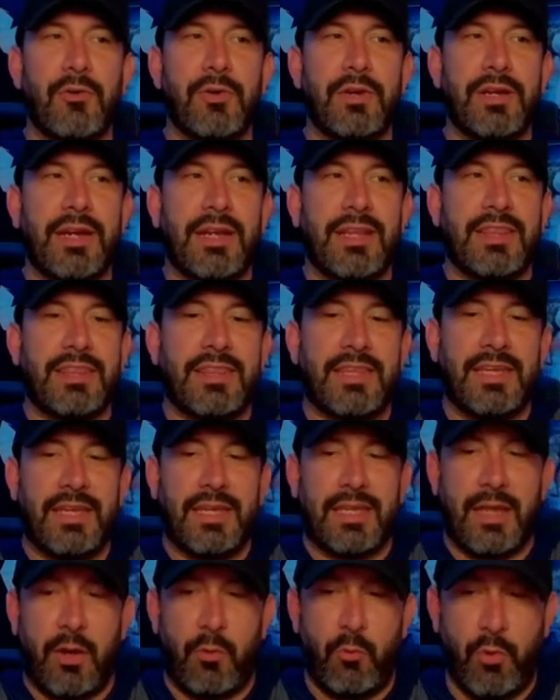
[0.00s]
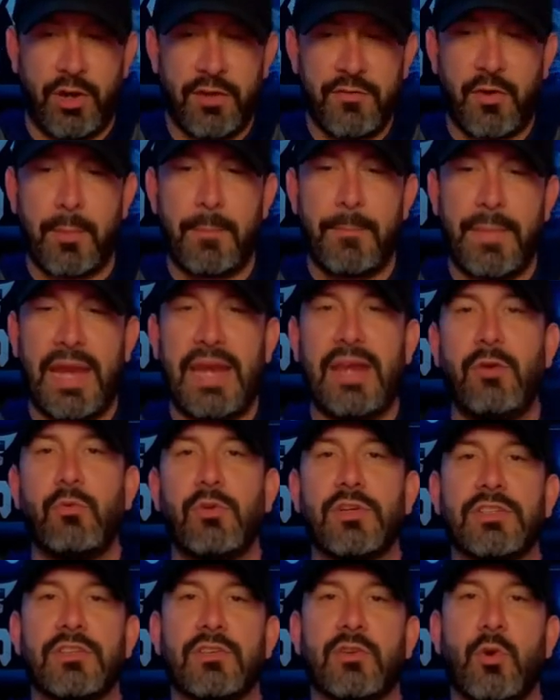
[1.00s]
and I think one of our main
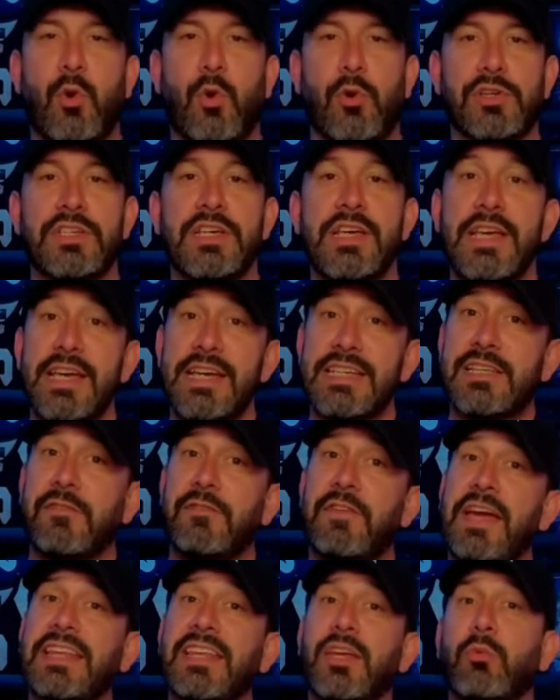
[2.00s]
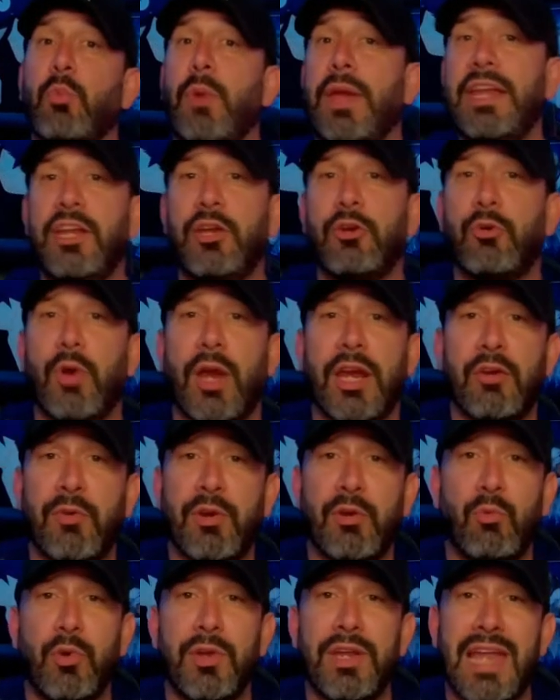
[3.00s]
ones, of course, is the fact that Randy
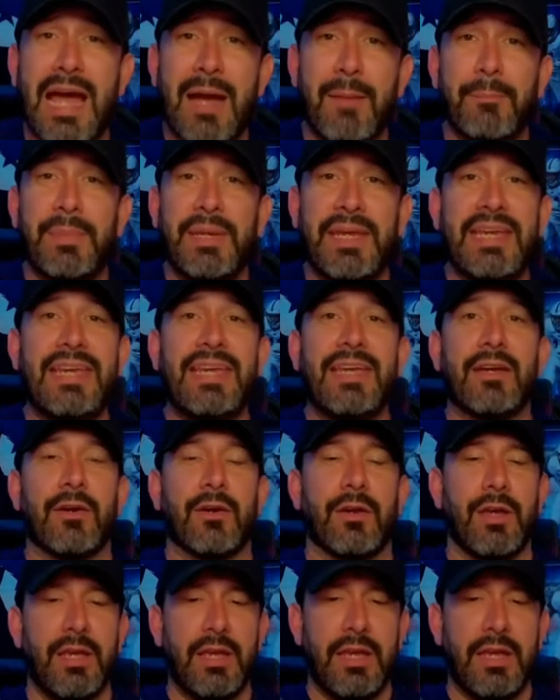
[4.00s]
Gregory will not be here.